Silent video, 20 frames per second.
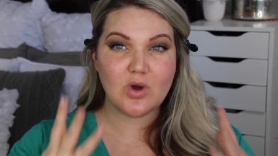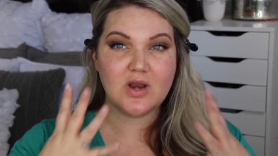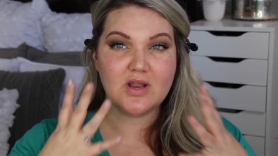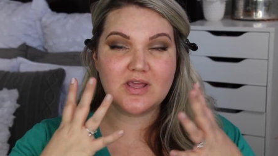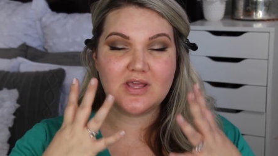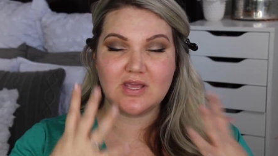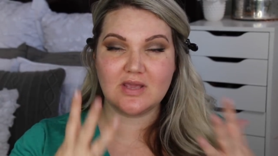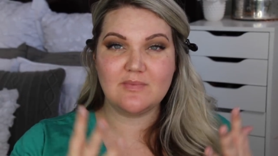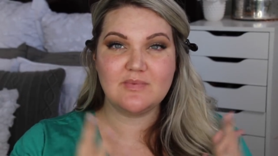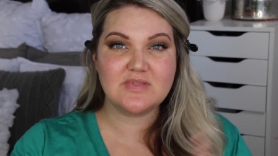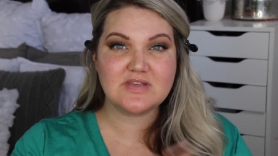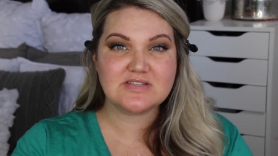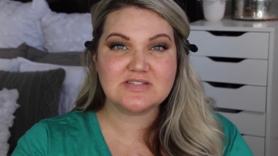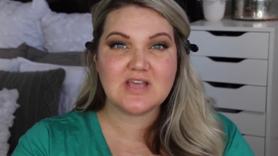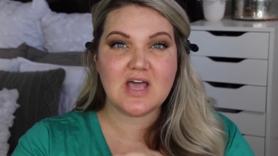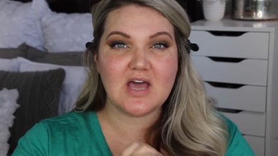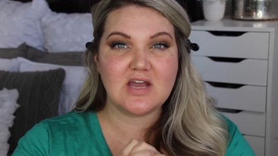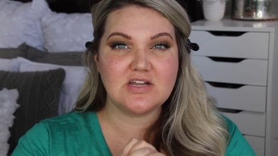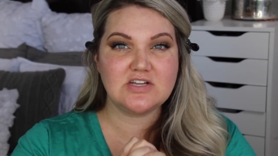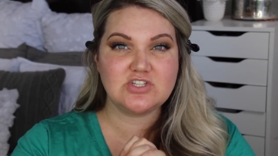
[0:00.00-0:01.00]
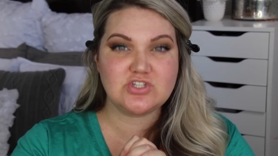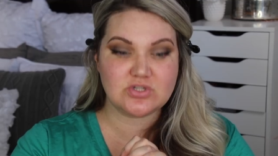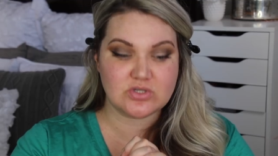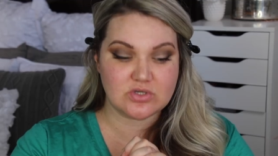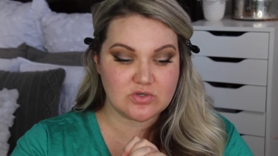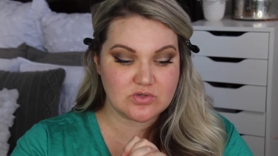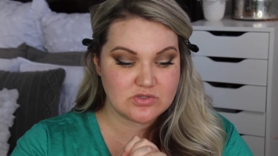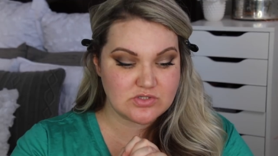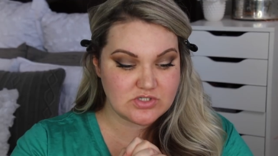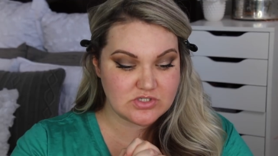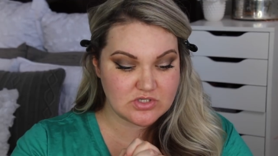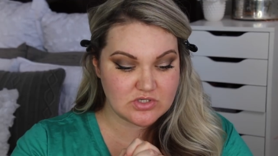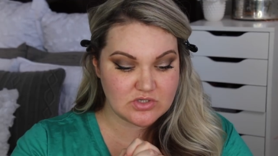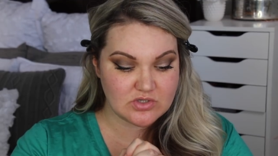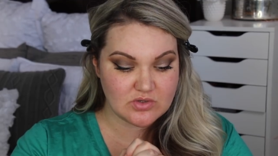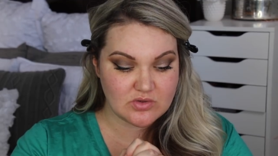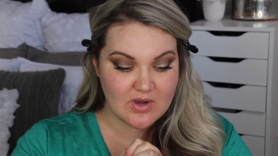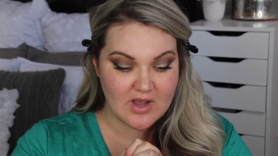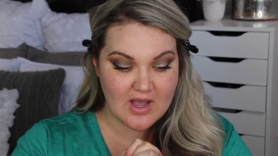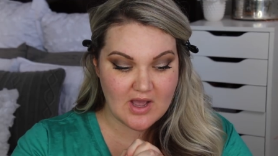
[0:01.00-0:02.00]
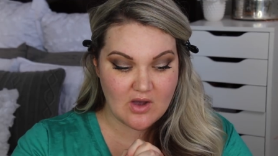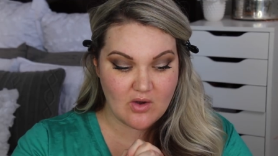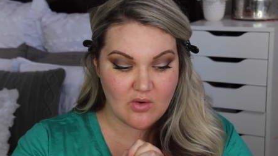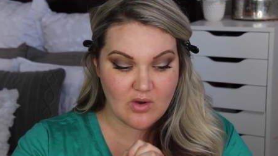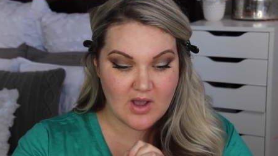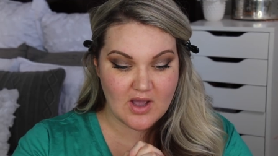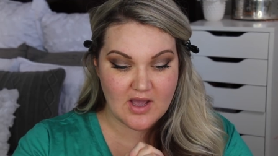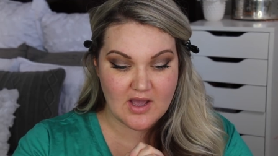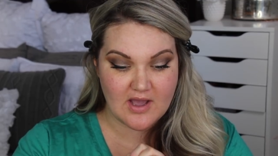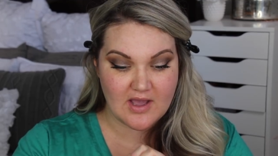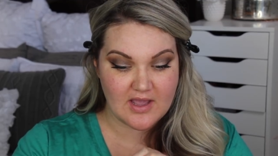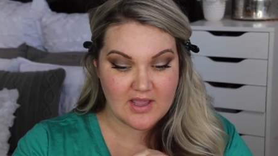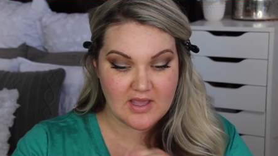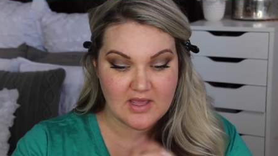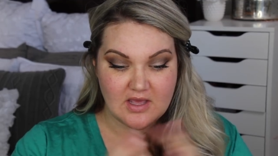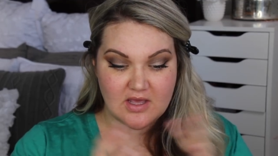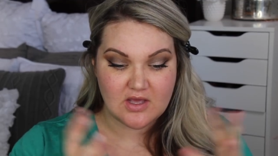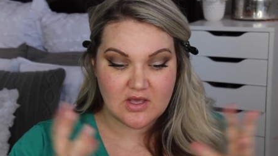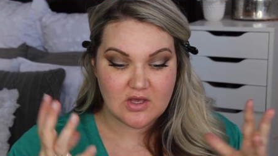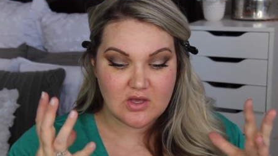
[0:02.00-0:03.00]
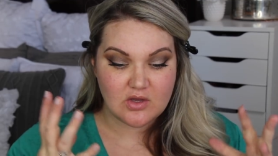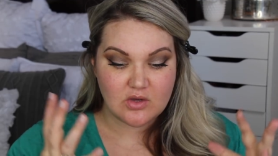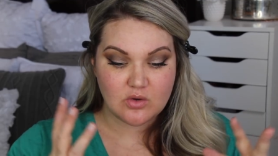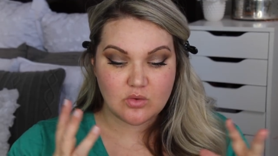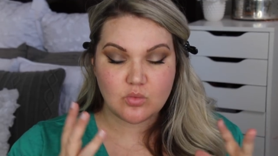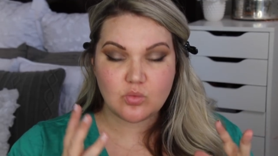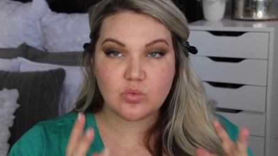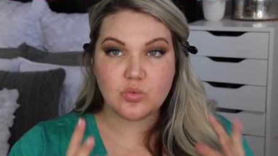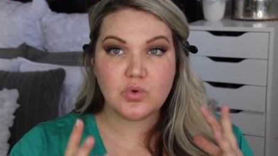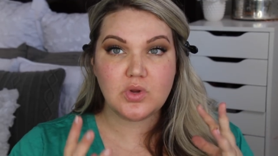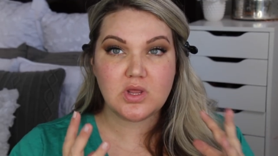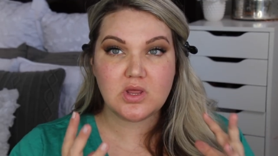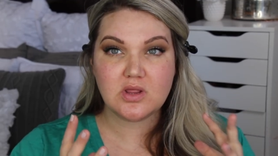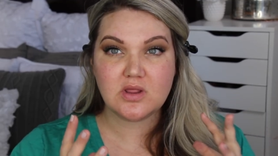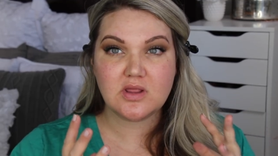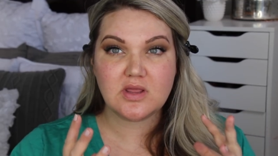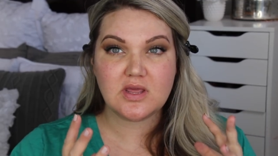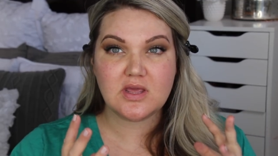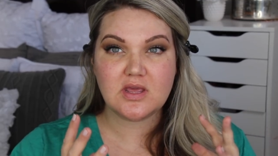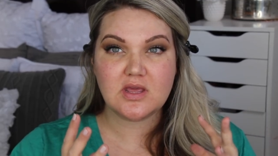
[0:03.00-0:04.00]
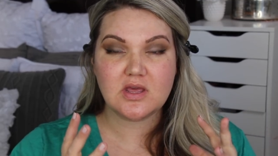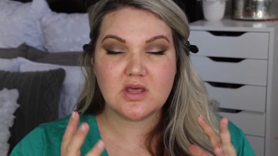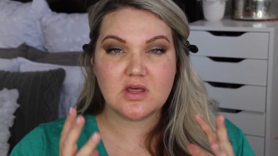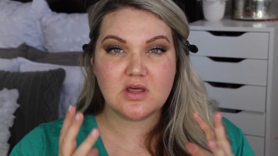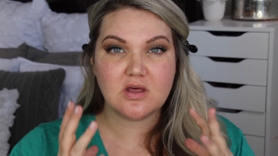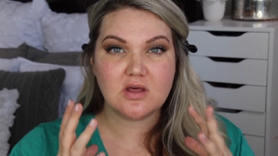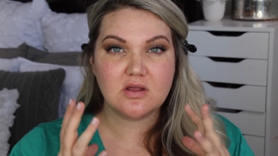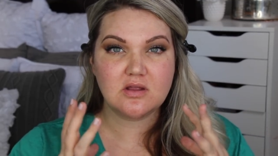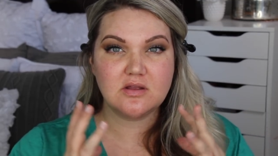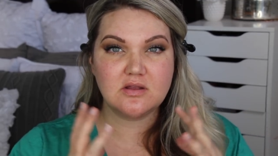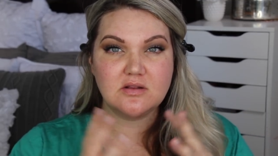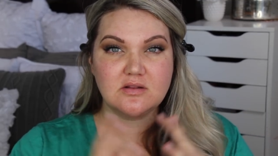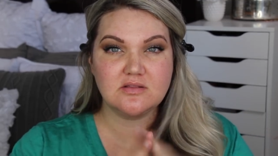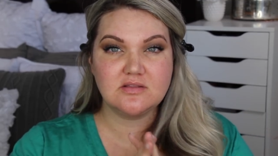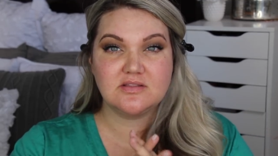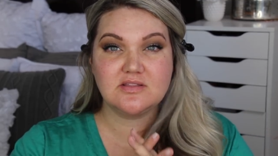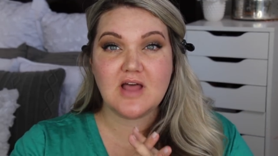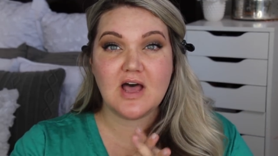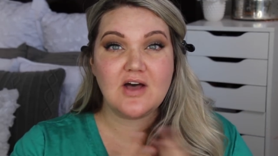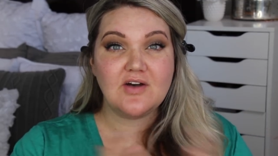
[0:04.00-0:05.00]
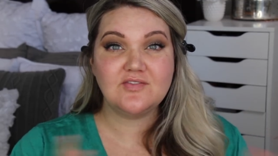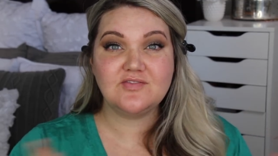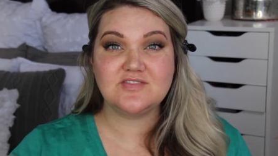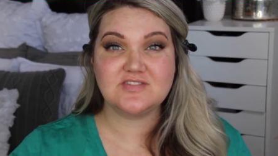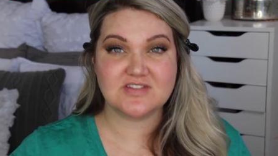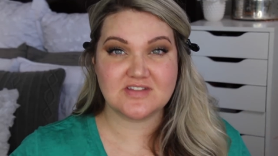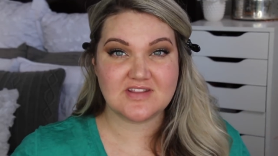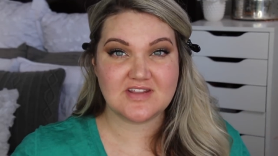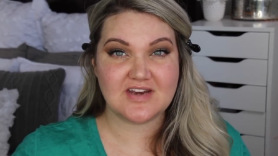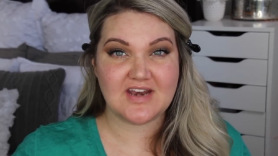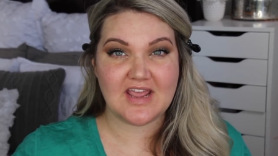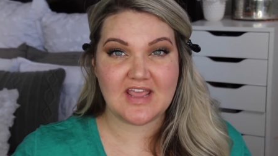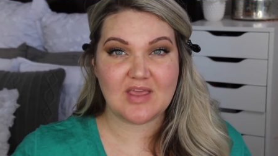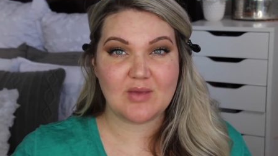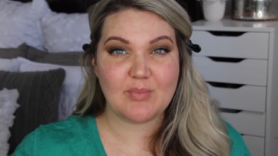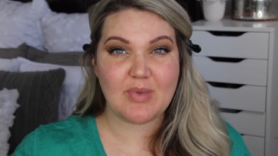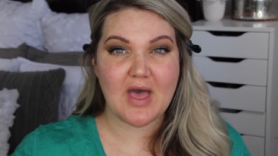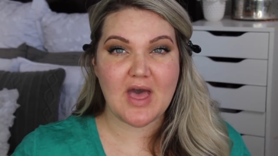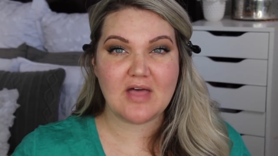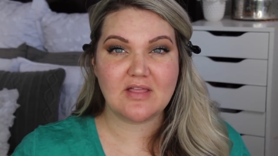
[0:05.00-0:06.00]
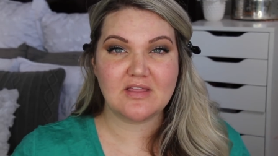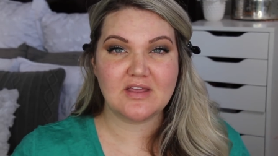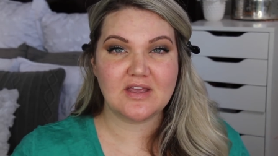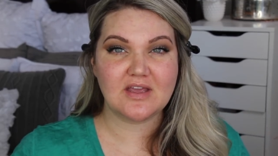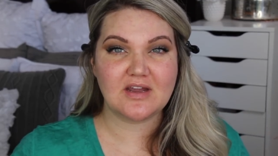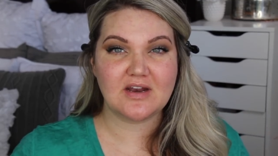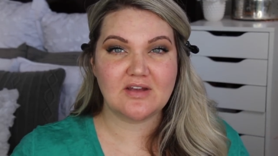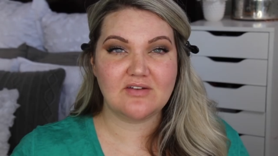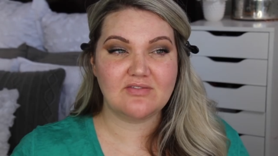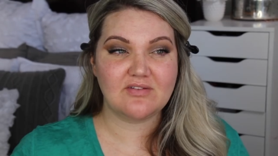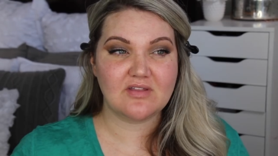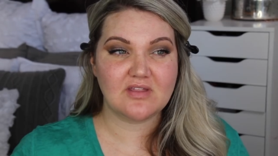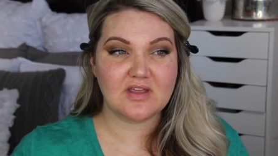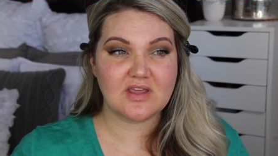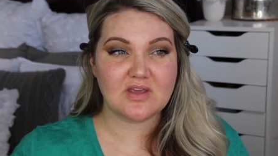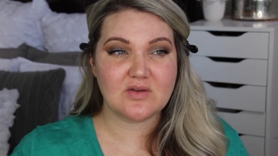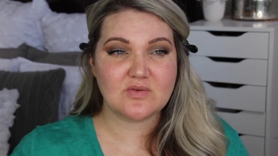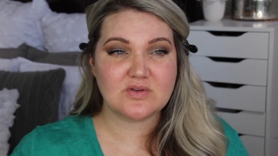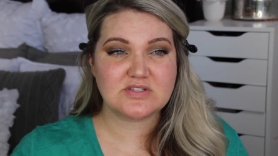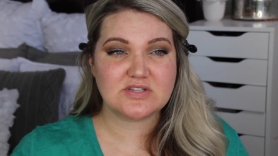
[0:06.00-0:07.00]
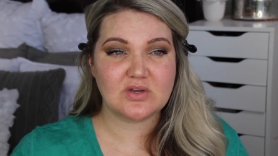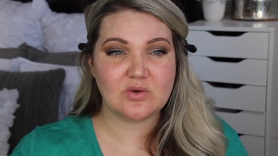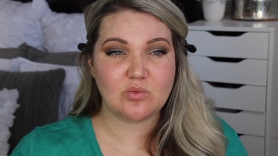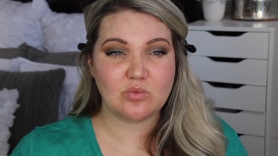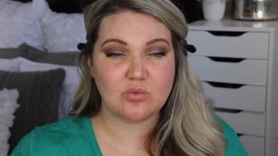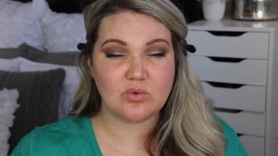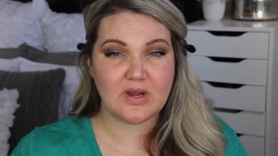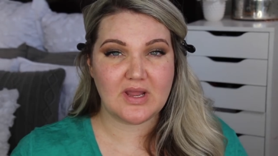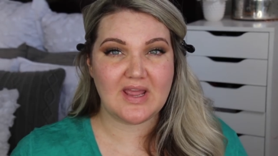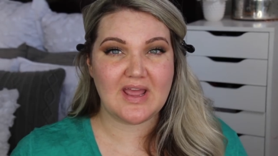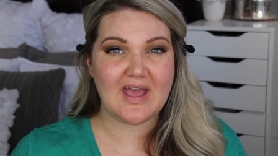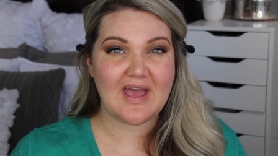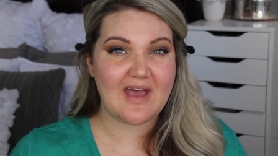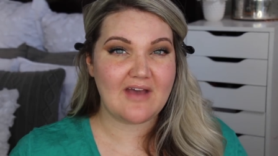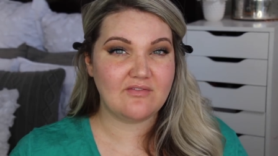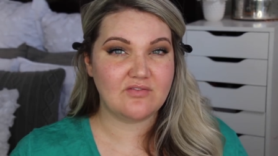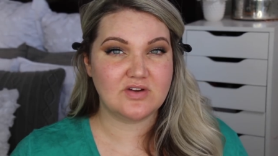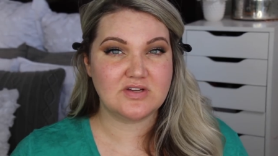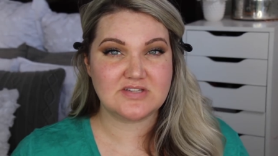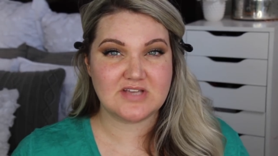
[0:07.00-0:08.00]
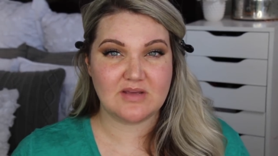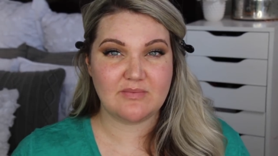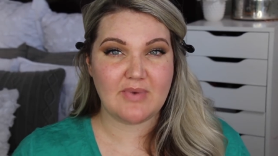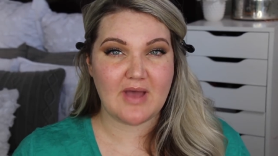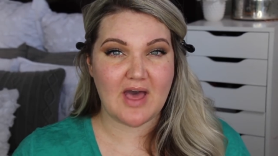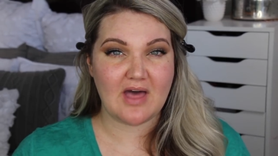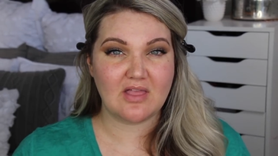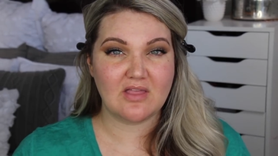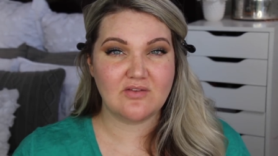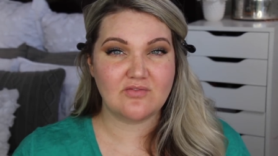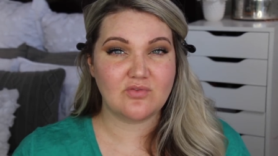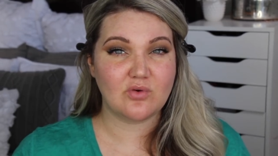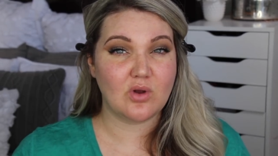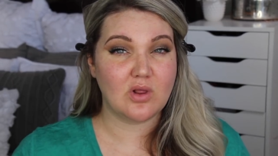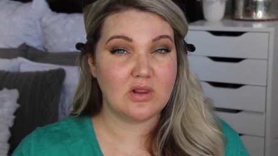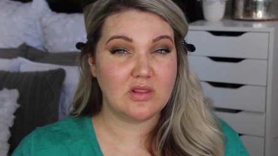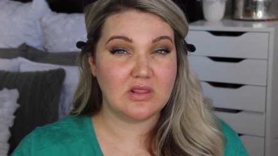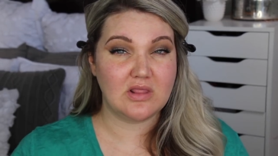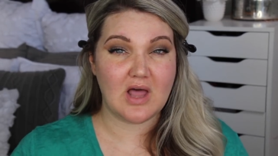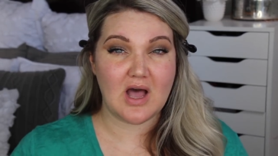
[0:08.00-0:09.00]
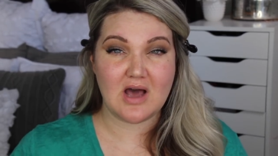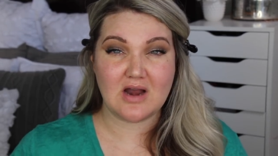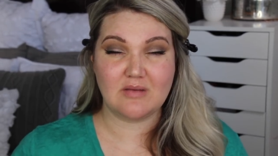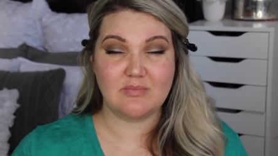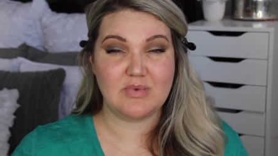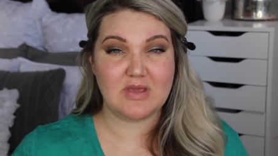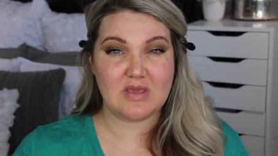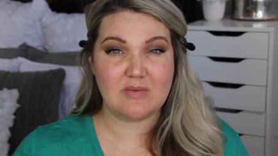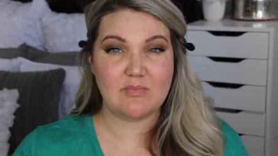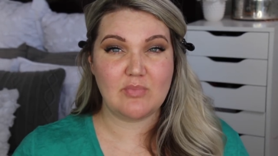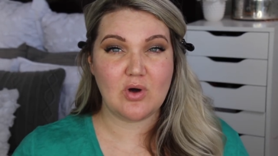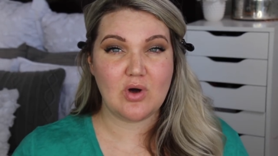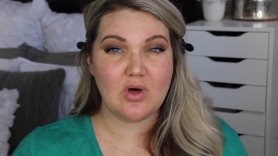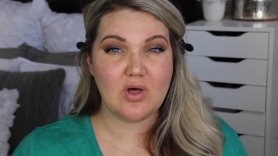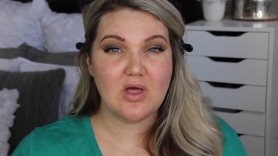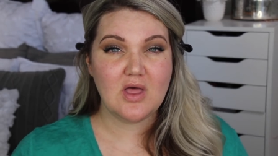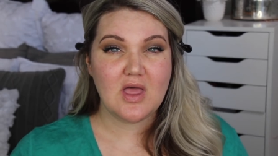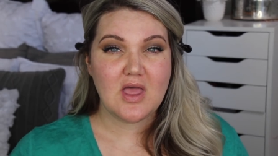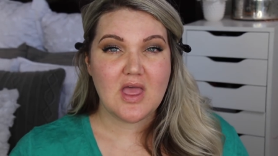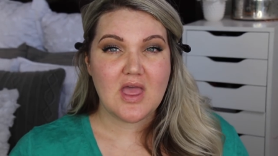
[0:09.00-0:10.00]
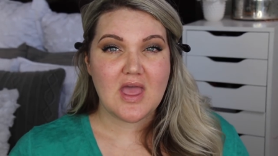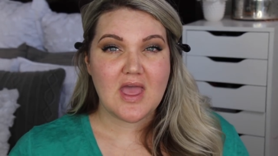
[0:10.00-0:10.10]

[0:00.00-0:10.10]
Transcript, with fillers: wanna keep this kinda true to how I really loved the Naked palette and I felt like it was a great everyday palette for a lot of people